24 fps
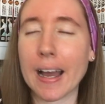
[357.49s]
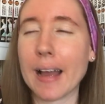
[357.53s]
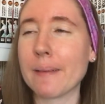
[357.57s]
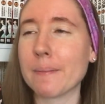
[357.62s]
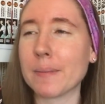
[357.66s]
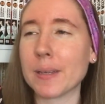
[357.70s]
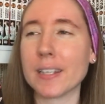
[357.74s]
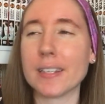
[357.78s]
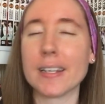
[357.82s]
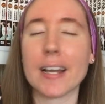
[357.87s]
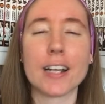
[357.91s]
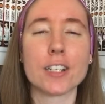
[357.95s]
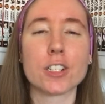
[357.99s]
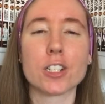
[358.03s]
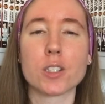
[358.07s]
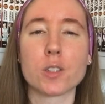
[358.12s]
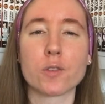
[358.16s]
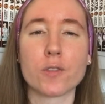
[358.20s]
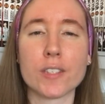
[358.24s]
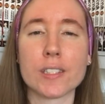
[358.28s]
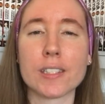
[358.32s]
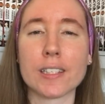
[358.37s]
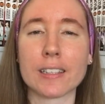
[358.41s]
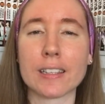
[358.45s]
I mean, not just
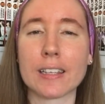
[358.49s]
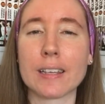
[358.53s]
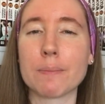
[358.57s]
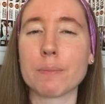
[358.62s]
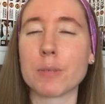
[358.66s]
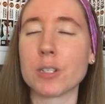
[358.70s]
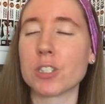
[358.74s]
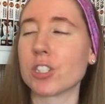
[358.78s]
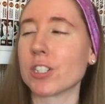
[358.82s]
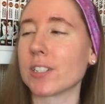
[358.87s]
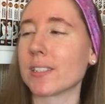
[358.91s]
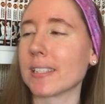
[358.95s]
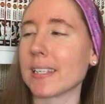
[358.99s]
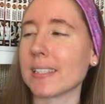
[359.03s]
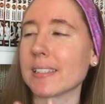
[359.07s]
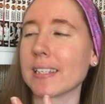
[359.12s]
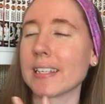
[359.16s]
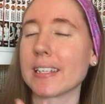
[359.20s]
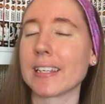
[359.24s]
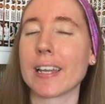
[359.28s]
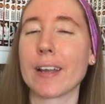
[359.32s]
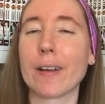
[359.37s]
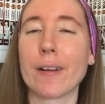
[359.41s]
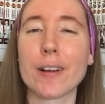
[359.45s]
physically, but just as a
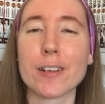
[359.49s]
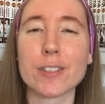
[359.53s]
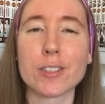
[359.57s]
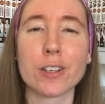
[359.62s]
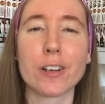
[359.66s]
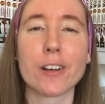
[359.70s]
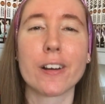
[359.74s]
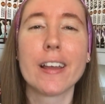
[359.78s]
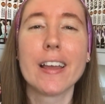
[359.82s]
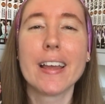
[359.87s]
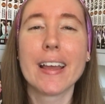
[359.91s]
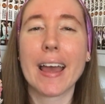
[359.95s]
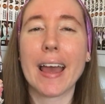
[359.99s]
character